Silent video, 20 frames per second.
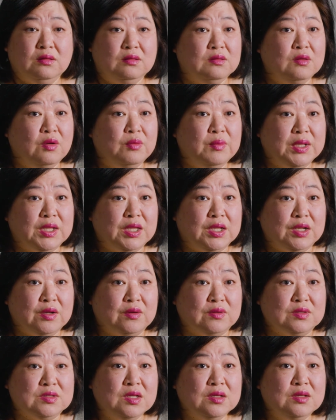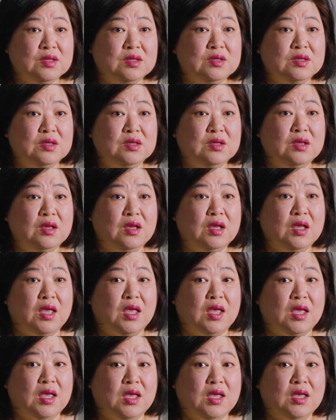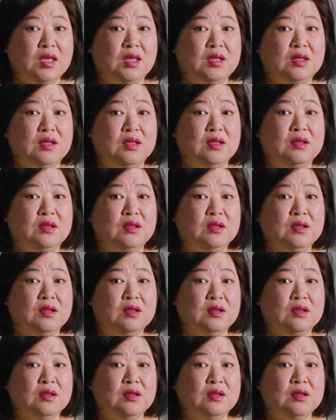Nobody knows. And